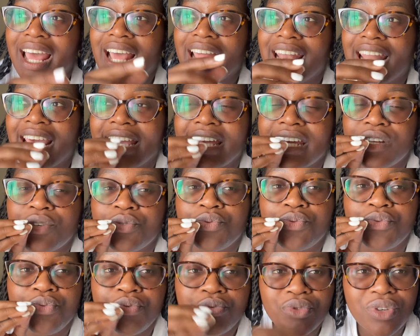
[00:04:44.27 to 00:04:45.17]
Like, it
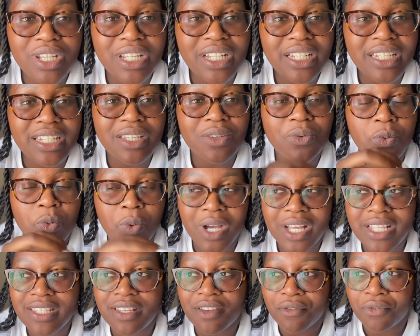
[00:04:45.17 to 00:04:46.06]
really
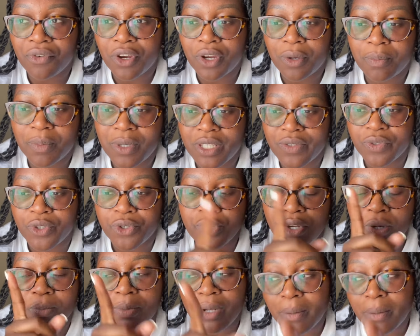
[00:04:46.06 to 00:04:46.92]
was a very peaceful trip.